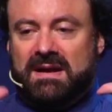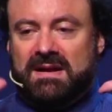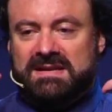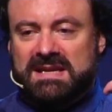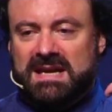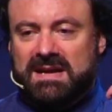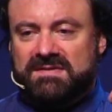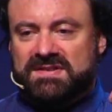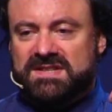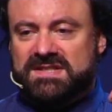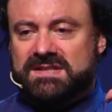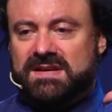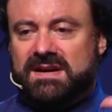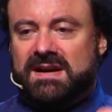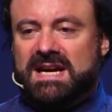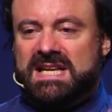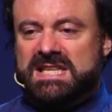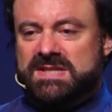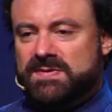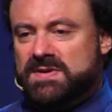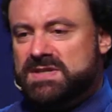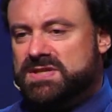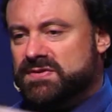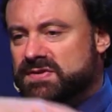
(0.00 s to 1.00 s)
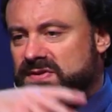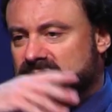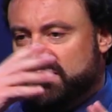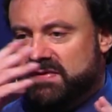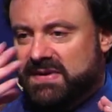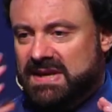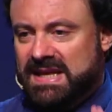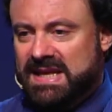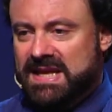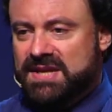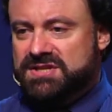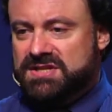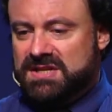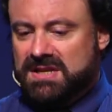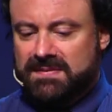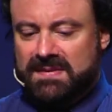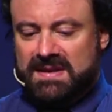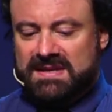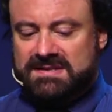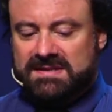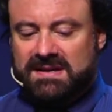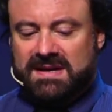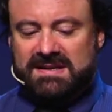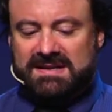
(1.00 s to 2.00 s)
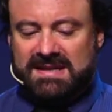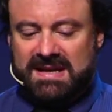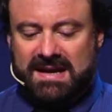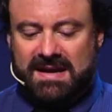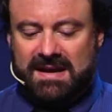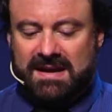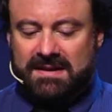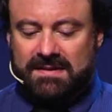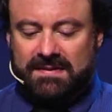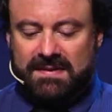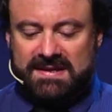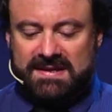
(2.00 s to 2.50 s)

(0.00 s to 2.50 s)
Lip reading: idea of science versus religion in